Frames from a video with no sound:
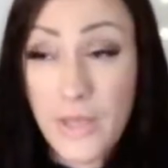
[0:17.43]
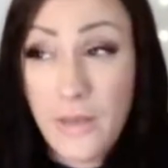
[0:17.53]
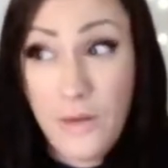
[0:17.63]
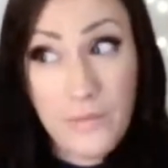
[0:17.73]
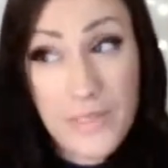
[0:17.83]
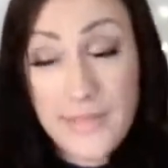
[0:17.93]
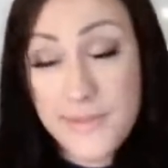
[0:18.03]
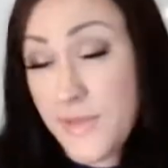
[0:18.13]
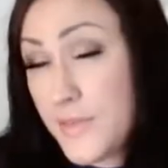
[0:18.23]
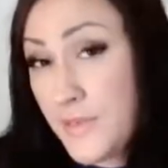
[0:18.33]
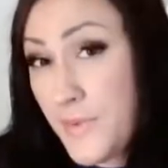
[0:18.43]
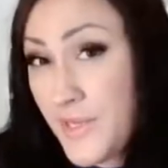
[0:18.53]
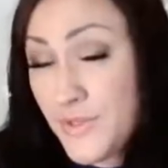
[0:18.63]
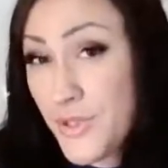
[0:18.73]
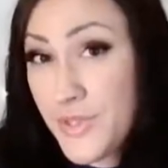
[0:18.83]
I'm really excited about
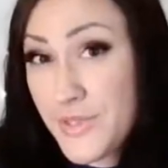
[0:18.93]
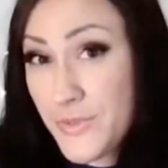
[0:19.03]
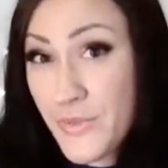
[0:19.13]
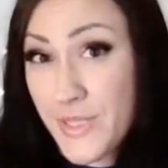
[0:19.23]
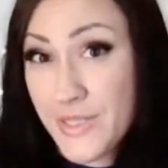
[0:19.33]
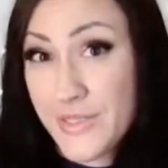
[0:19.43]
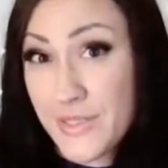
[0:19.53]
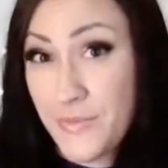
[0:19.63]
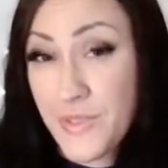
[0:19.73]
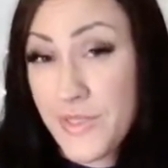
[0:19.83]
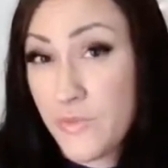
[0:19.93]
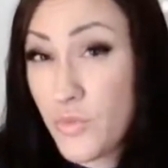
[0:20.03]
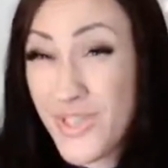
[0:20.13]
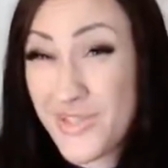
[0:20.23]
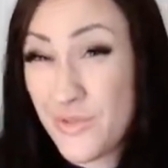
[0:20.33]
trying this one actually because I've
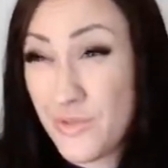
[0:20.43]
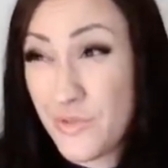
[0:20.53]
always used the